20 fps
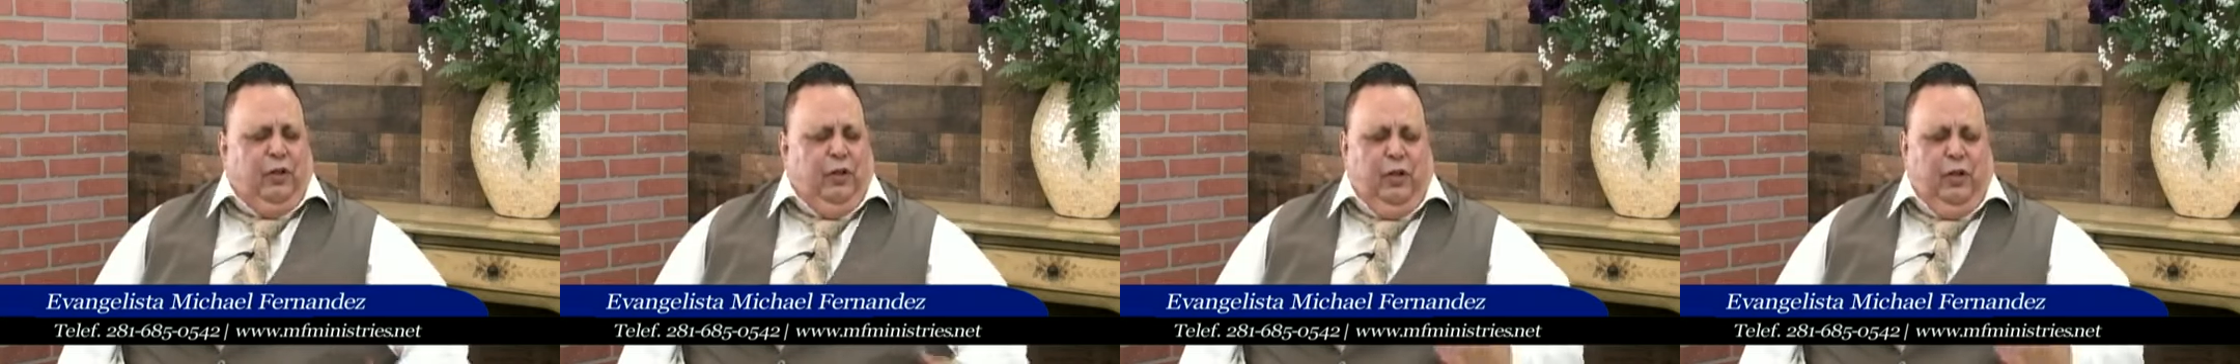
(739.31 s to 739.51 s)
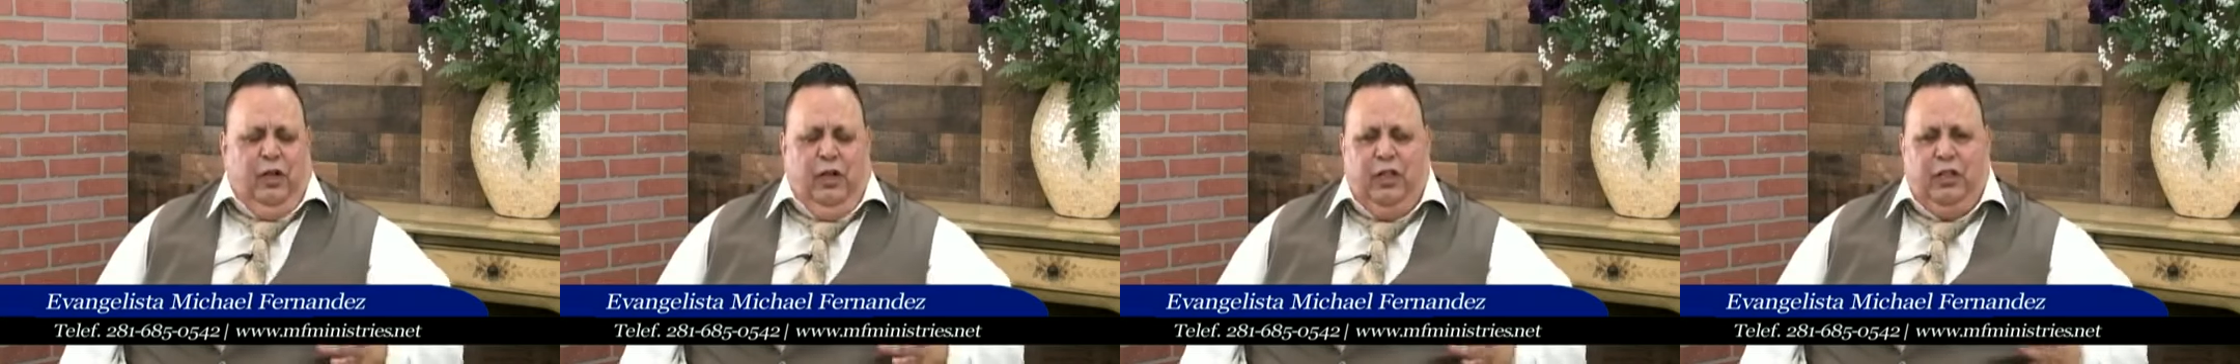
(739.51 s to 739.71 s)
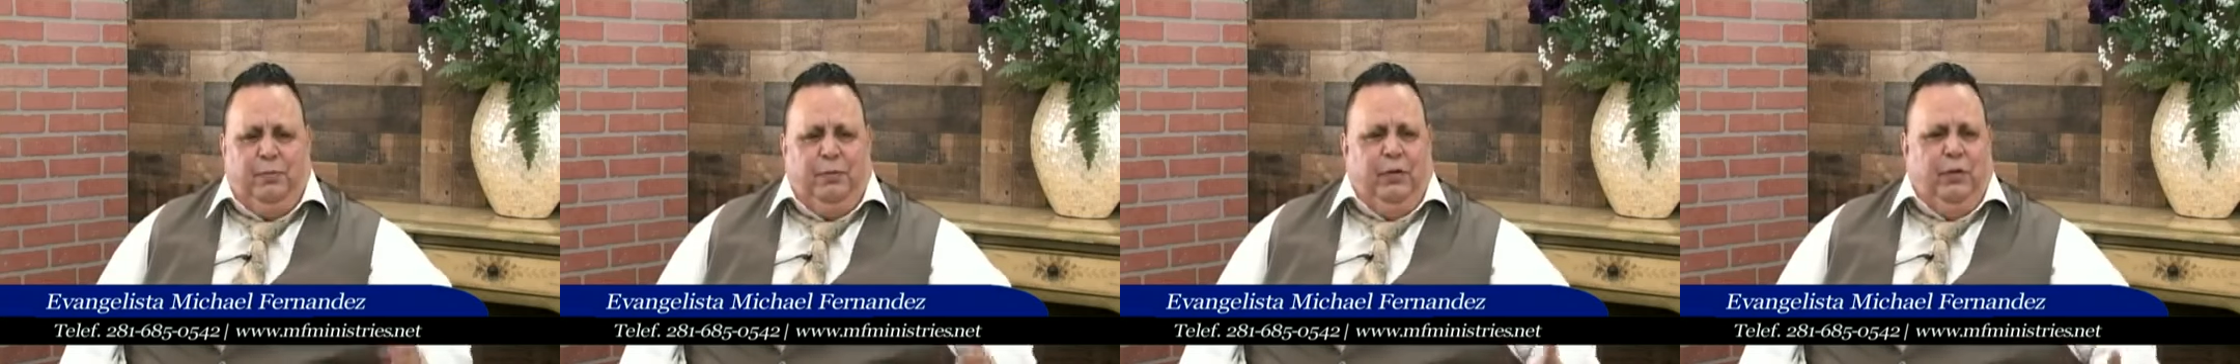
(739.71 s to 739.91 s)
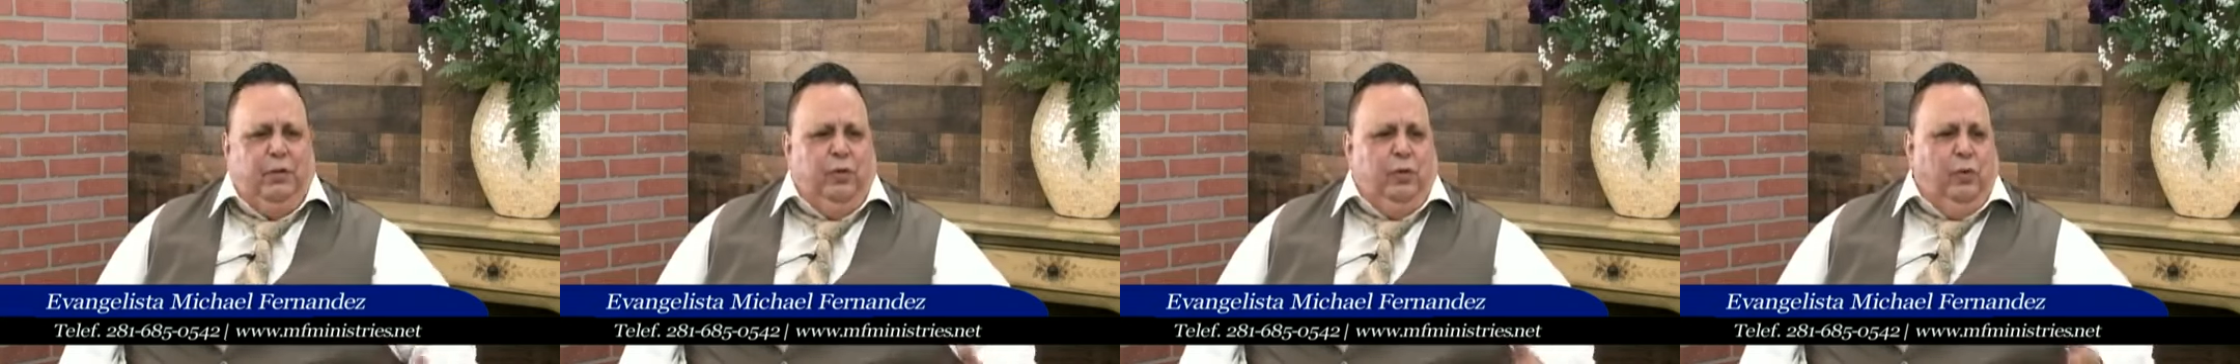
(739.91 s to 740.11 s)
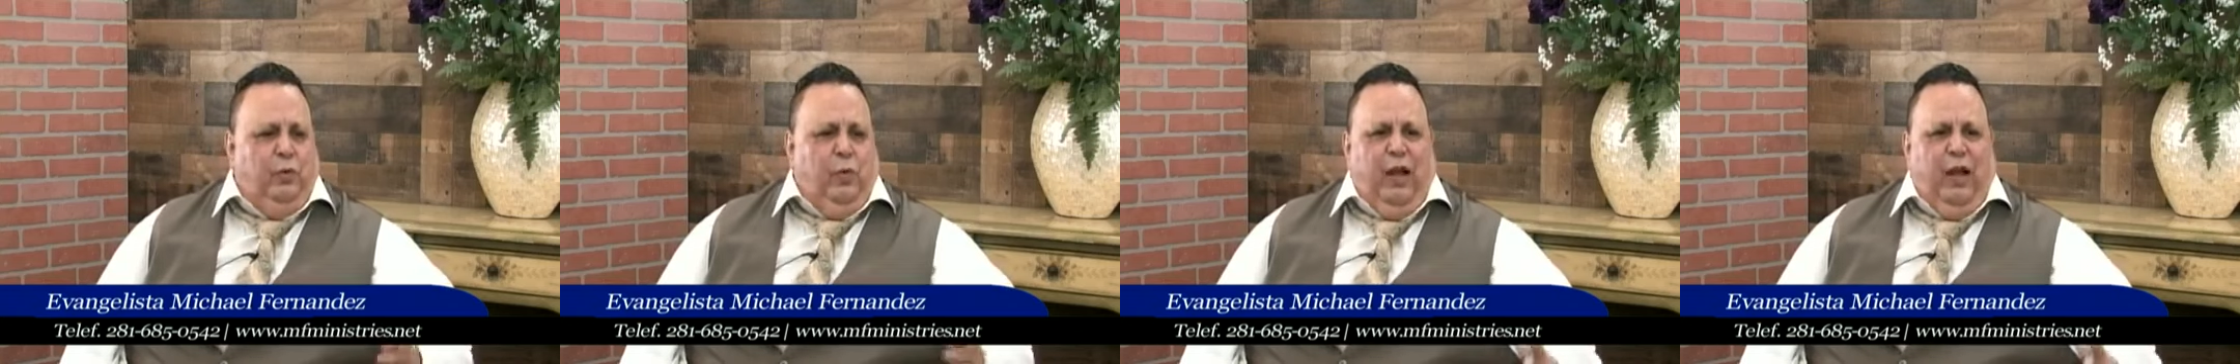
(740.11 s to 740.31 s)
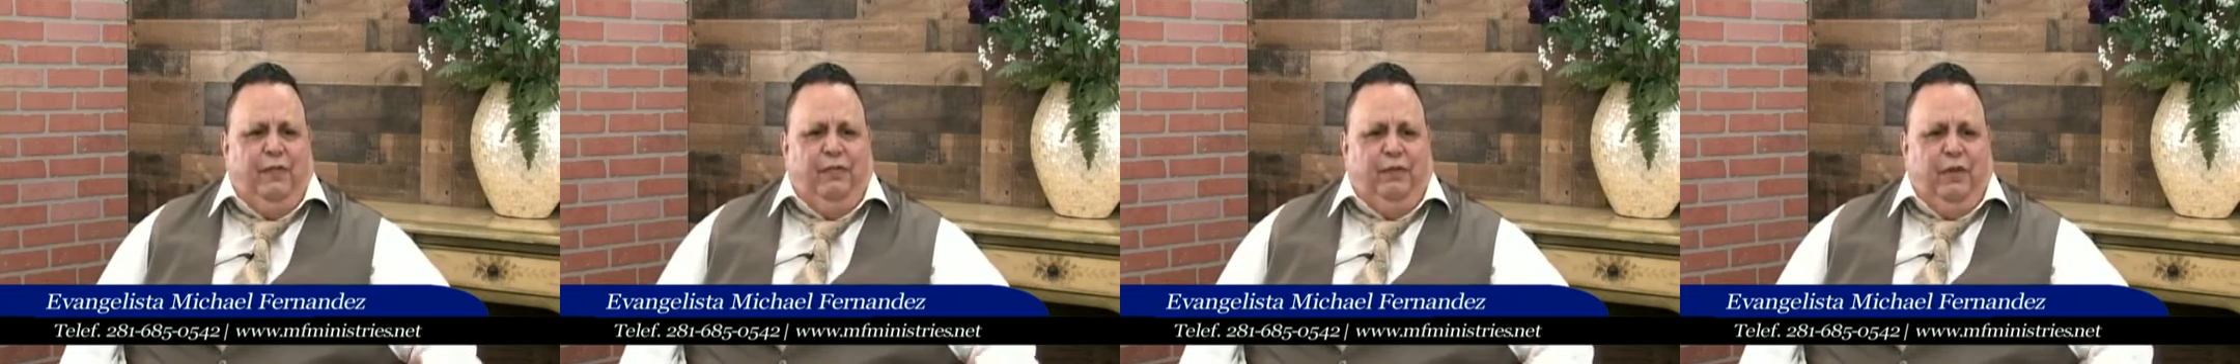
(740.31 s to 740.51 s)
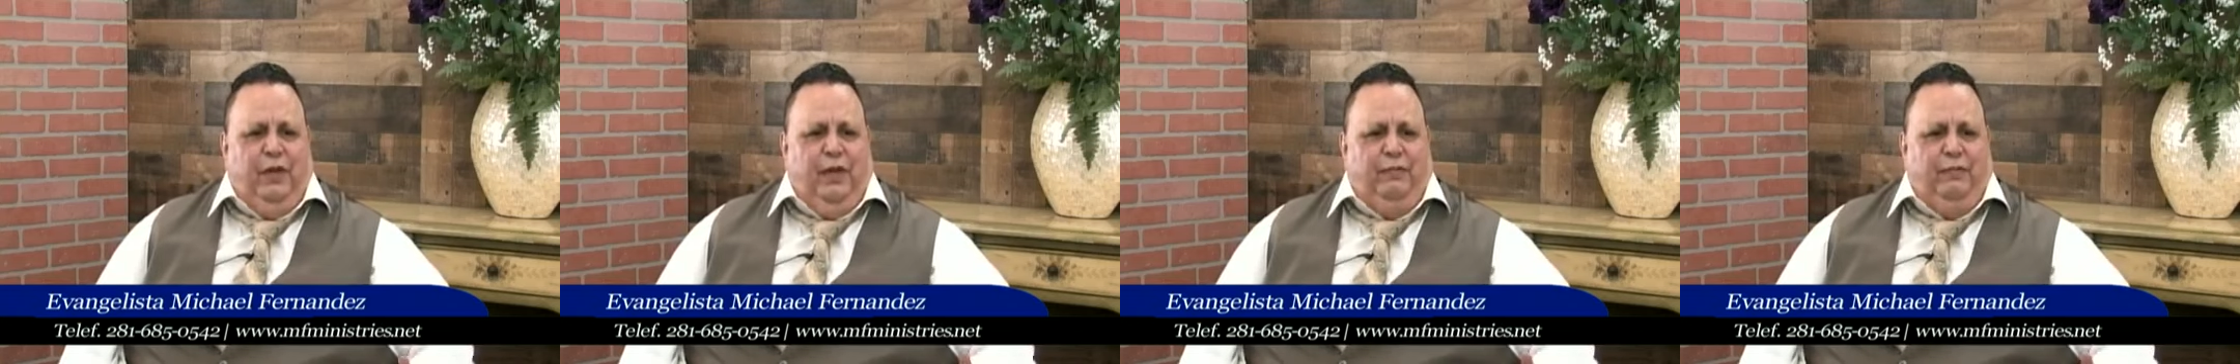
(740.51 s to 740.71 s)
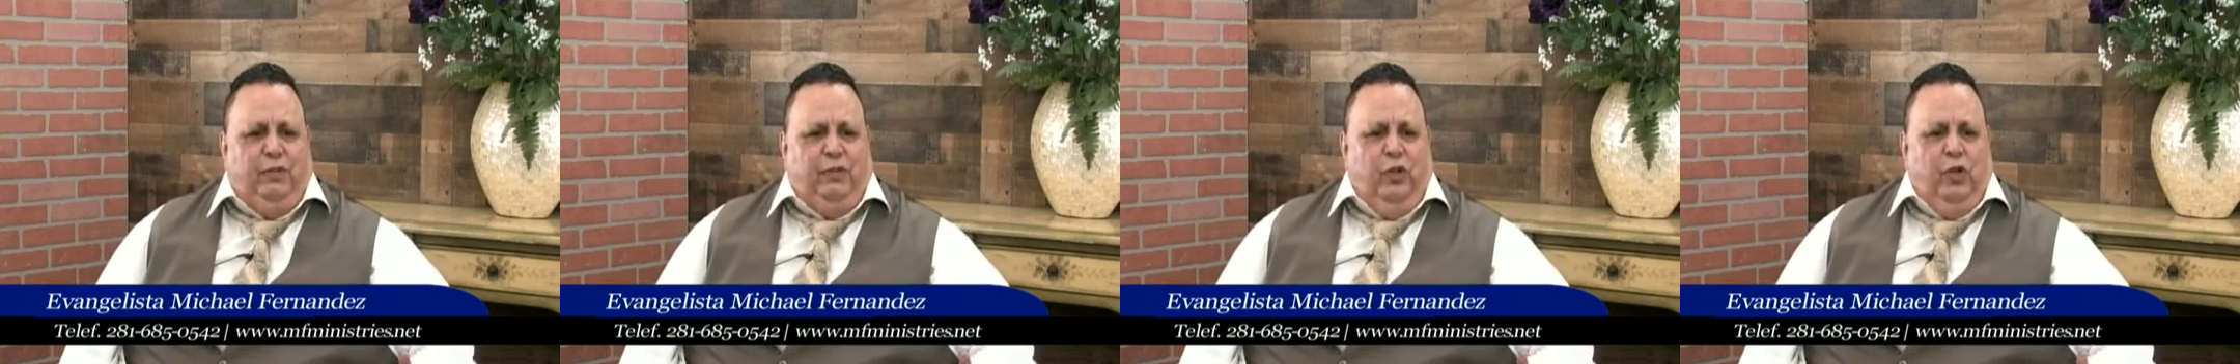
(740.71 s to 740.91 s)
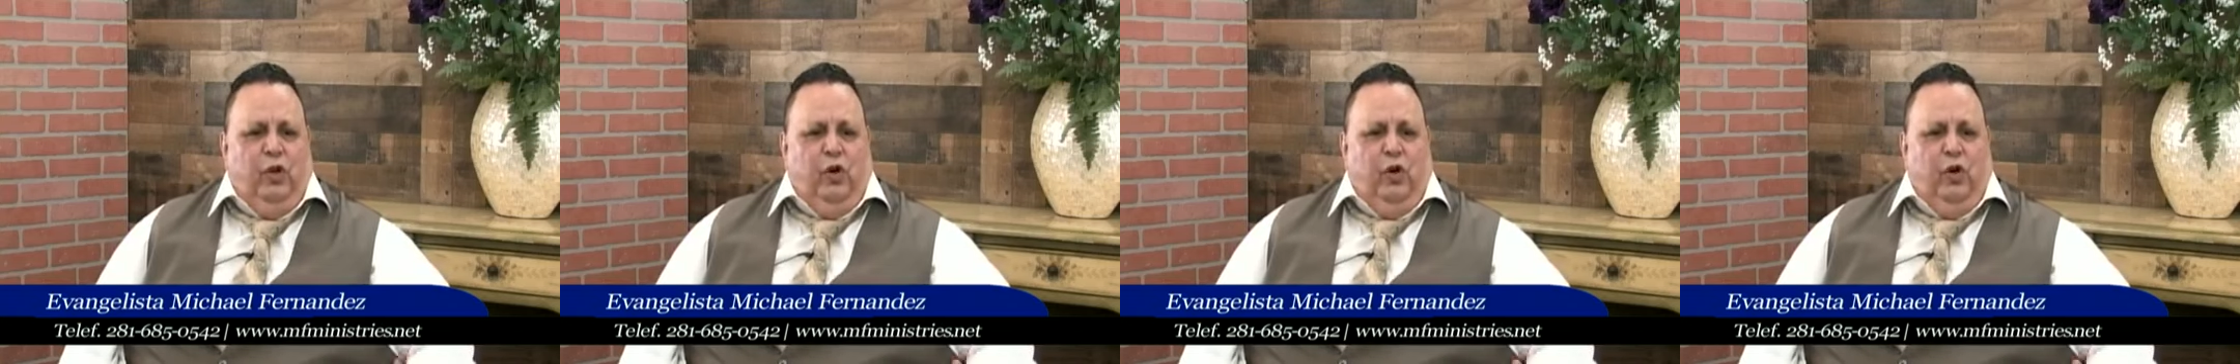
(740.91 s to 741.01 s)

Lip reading: Your husband or your wife left,